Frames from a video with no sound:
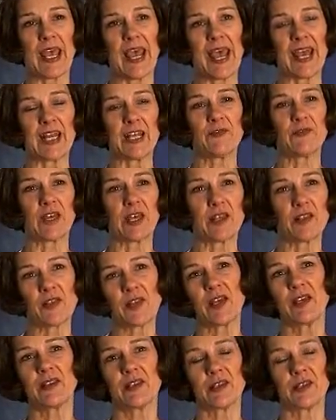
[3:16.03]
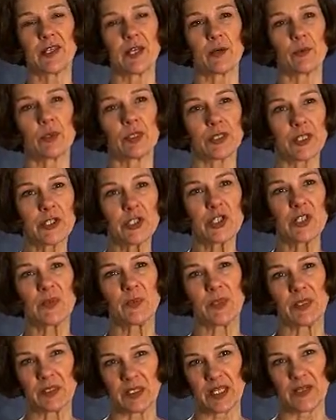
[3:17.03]
And if they think that their religious
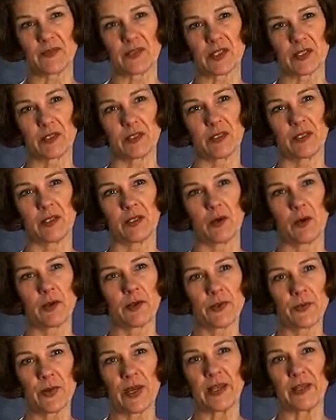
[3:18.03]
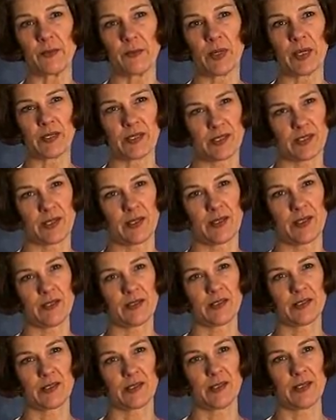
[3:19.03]
beliefs are threatened by
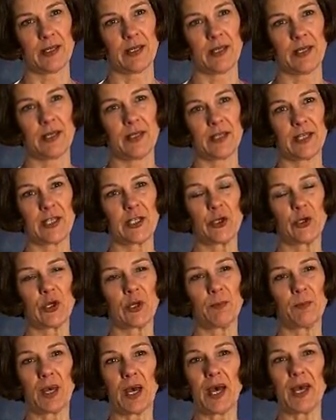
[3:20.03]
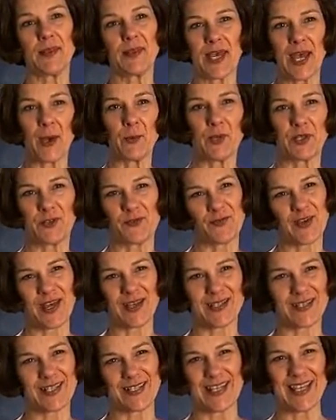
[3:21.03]
science, then you combine that with the
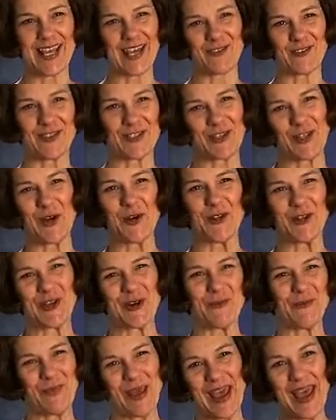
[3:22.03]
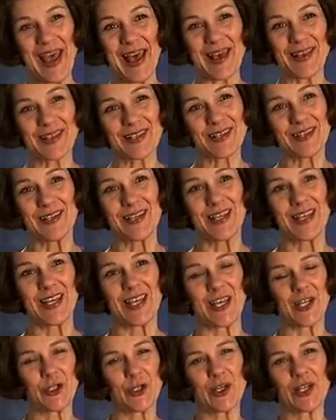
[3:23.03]
fact that they have to learn their math,
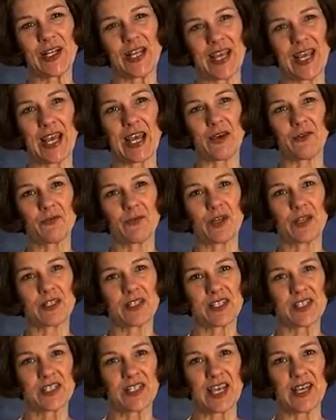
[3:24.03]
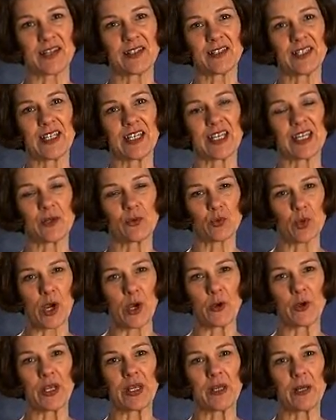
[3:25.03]
and you're going to have a steadily
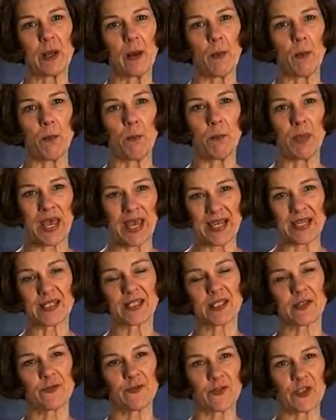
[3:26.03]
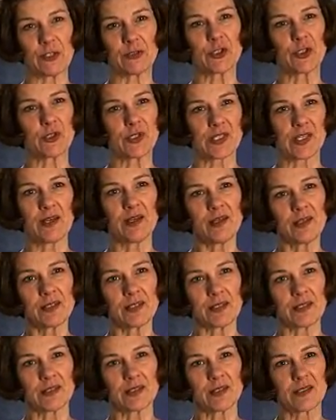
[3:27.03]
eroding base of future
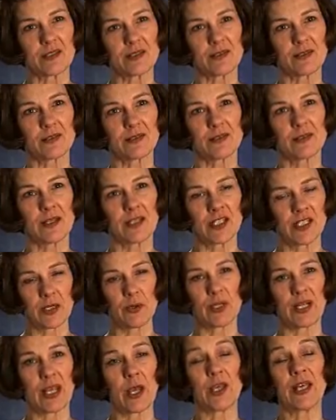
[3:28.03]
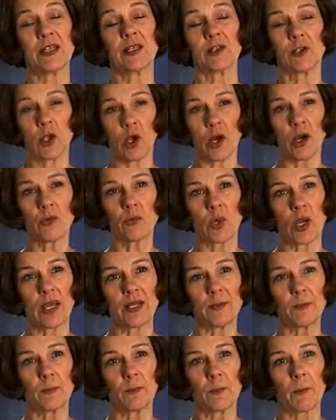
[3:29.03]
scientists. And so in the long
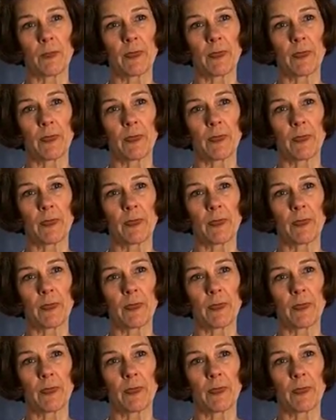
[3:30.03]
run,